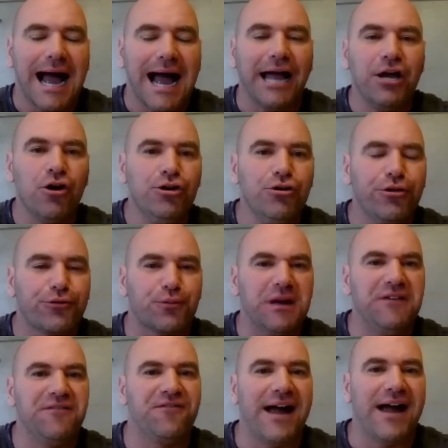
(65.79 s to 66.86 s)
I owe you
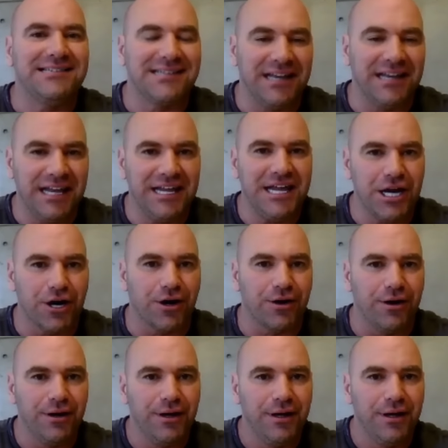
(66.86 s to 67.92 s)
three fights in a
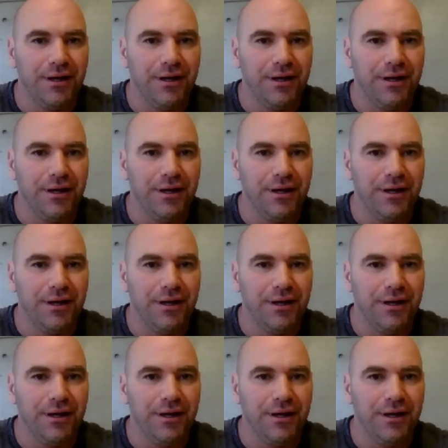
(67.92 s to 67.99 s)
year.